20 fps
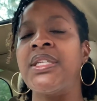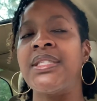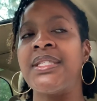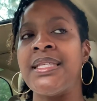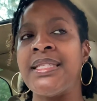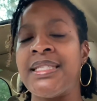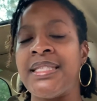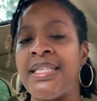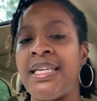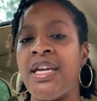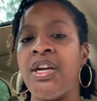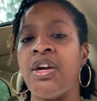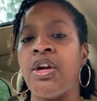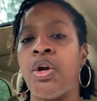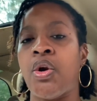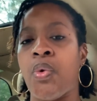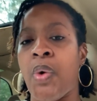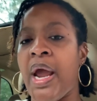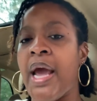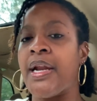sincere
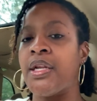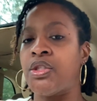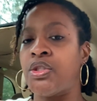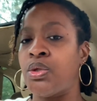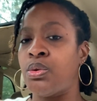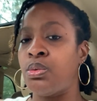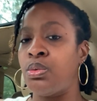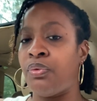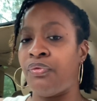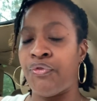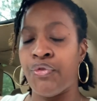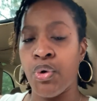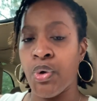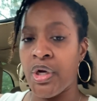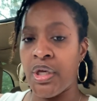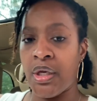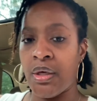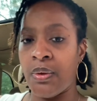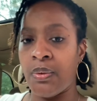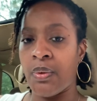gratitude for
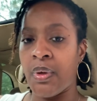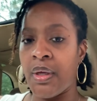you.